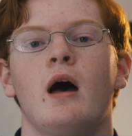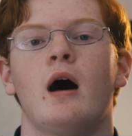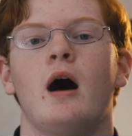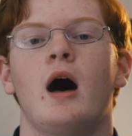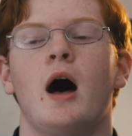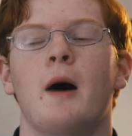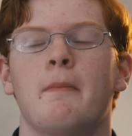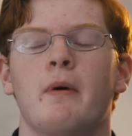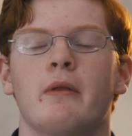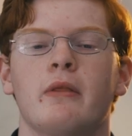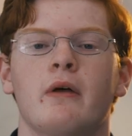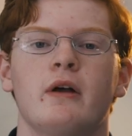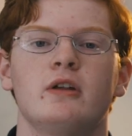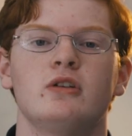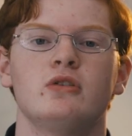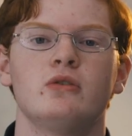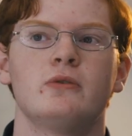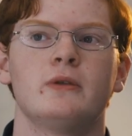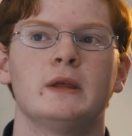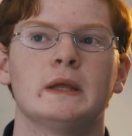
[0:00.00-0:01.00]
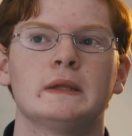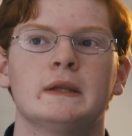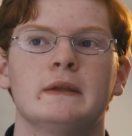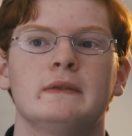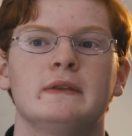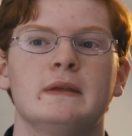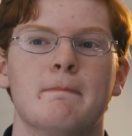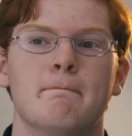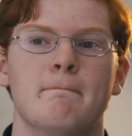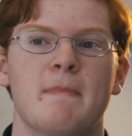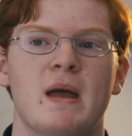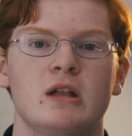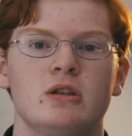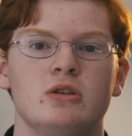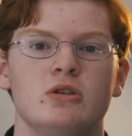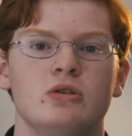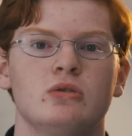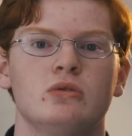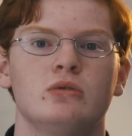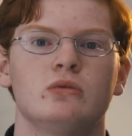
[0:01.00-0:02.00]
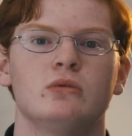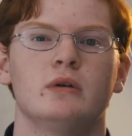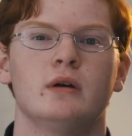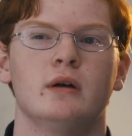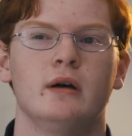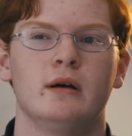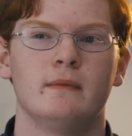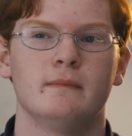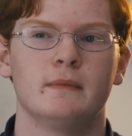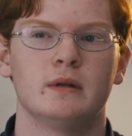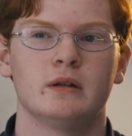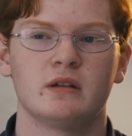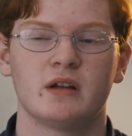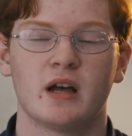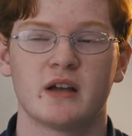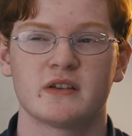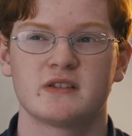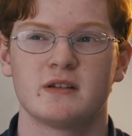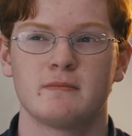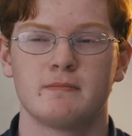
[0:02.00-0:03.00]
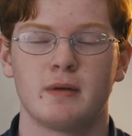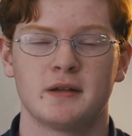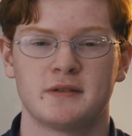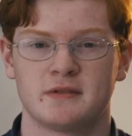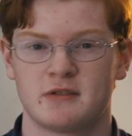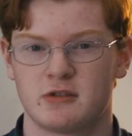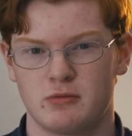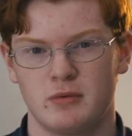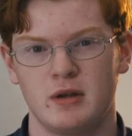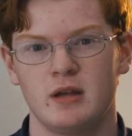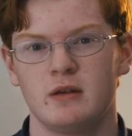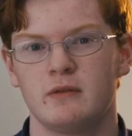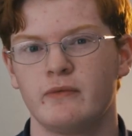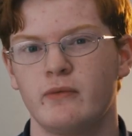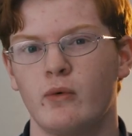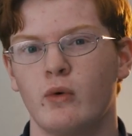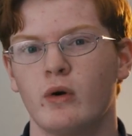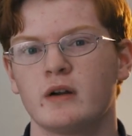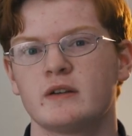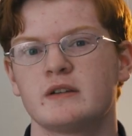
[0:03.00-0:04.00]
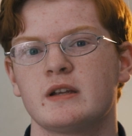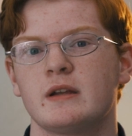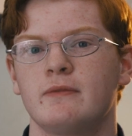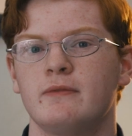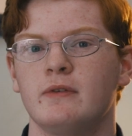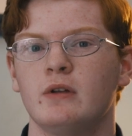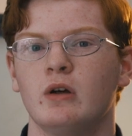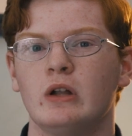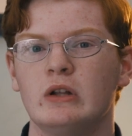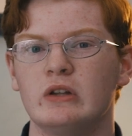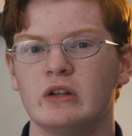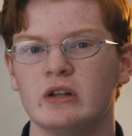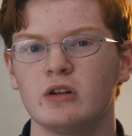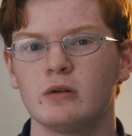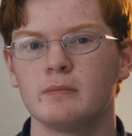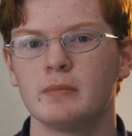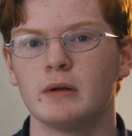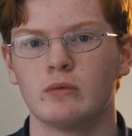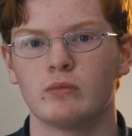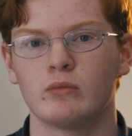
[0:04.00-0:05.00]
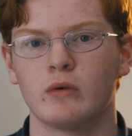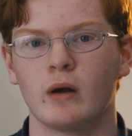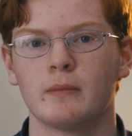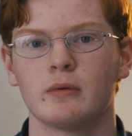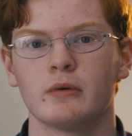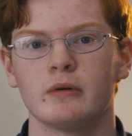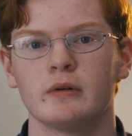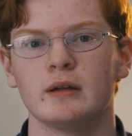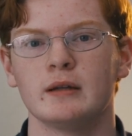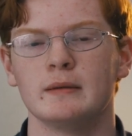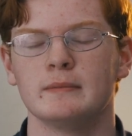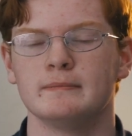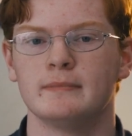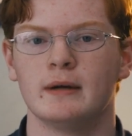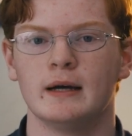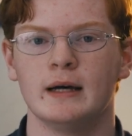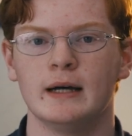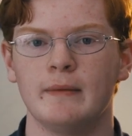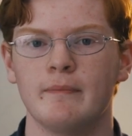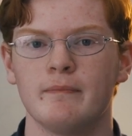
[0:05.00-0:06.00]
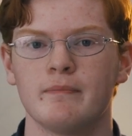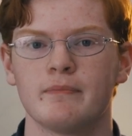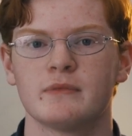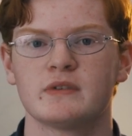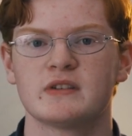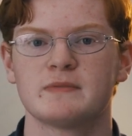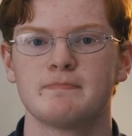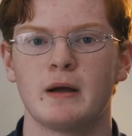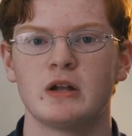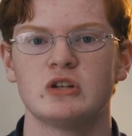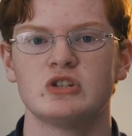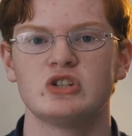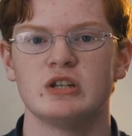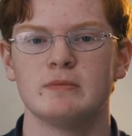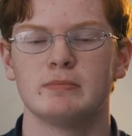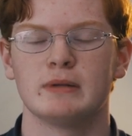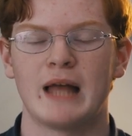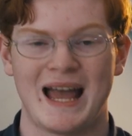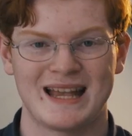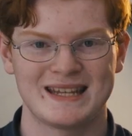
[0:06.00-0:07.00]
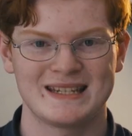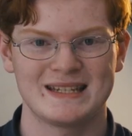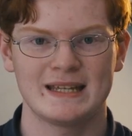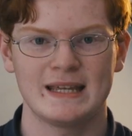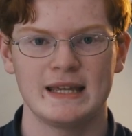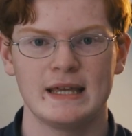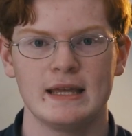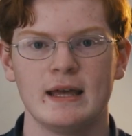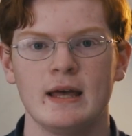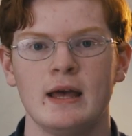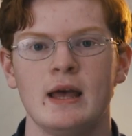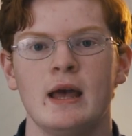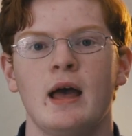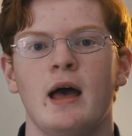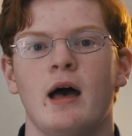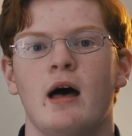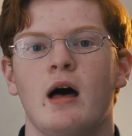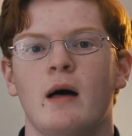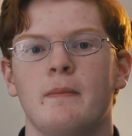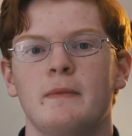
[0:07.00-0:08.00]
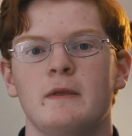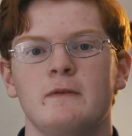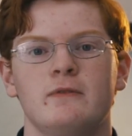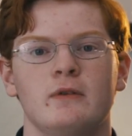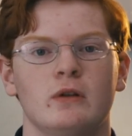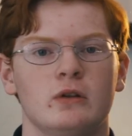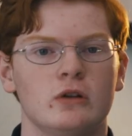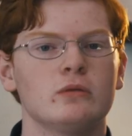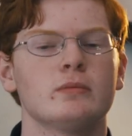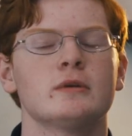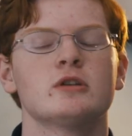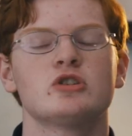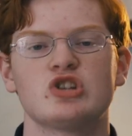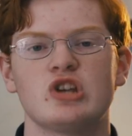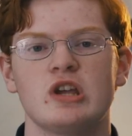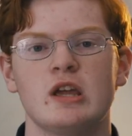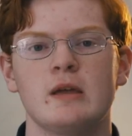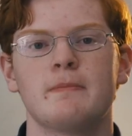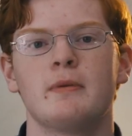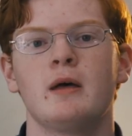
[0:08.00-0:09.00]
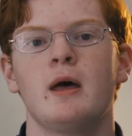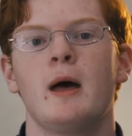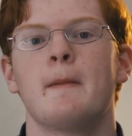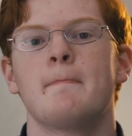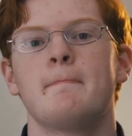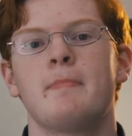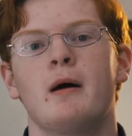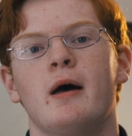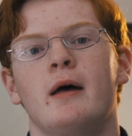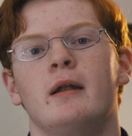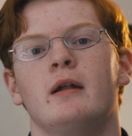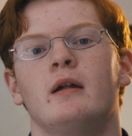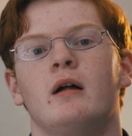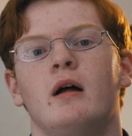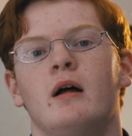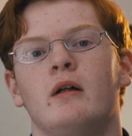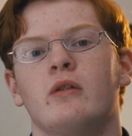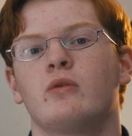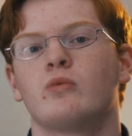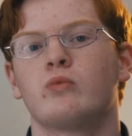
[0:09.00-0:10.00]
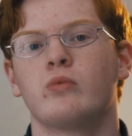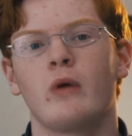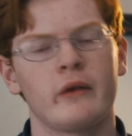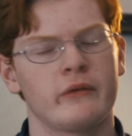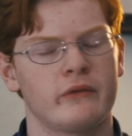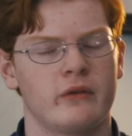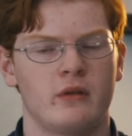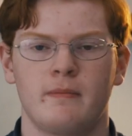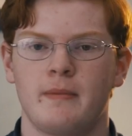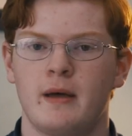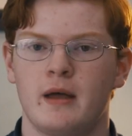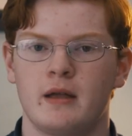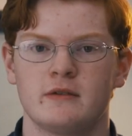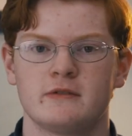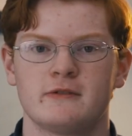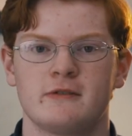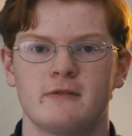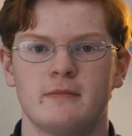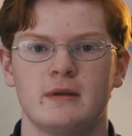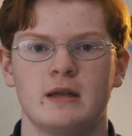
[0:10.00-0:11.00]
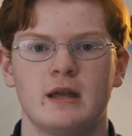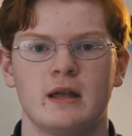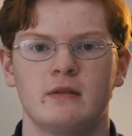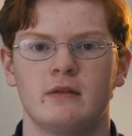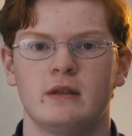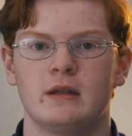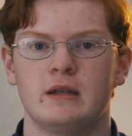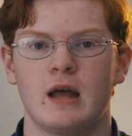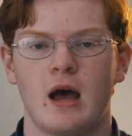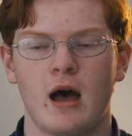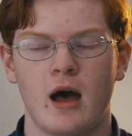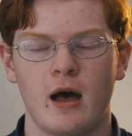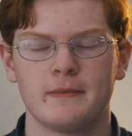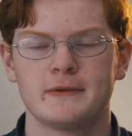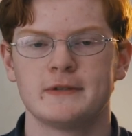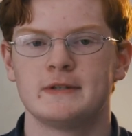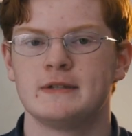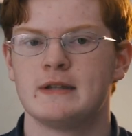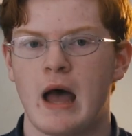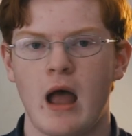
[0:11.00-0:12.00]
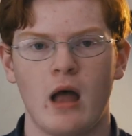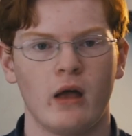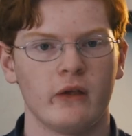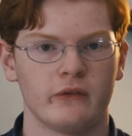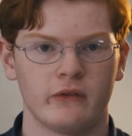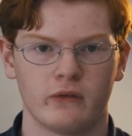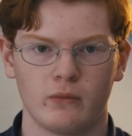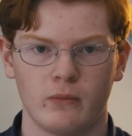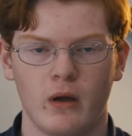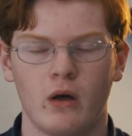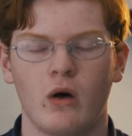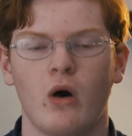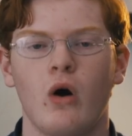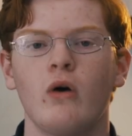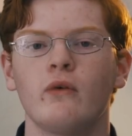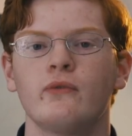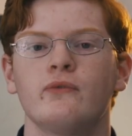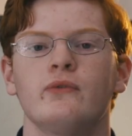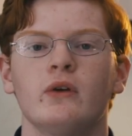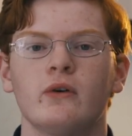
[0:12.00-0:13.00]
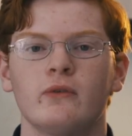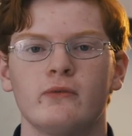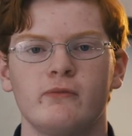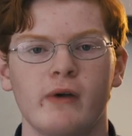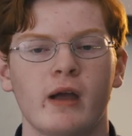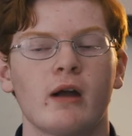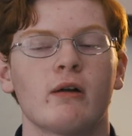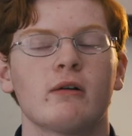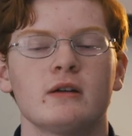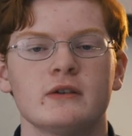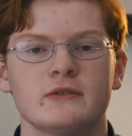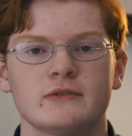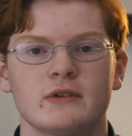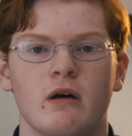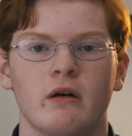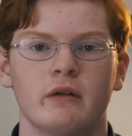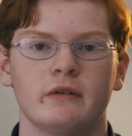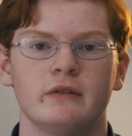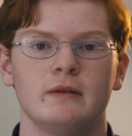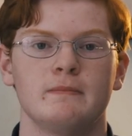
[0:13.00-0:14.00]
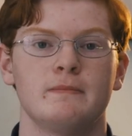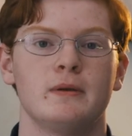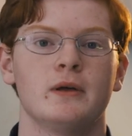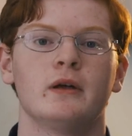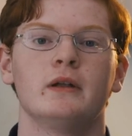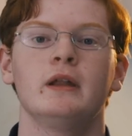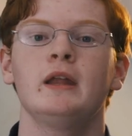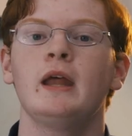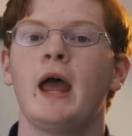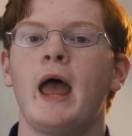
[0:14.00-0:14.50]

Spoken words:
Although I do think that the menu and custom buttons 3 and 4 feel a little bit rubbery, spongy, plasticky. They feel a little bit cheap, but the rest of the buttons for me, and the knobs and dials as well, all feel very solidly built.